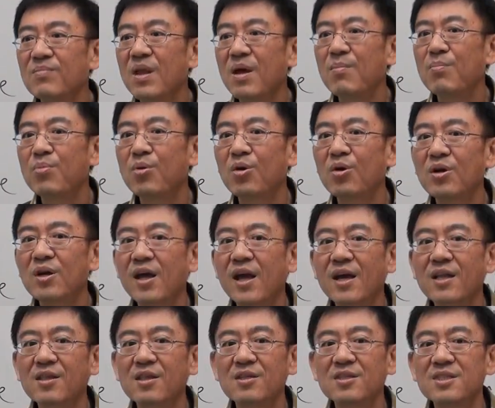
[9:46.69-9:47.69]
and
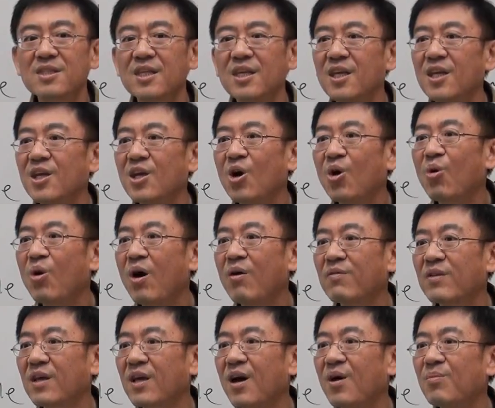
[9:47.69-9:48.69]
protect the CEO
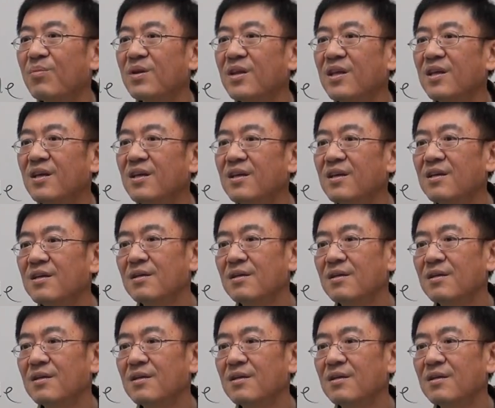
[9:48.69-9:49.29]
of the company?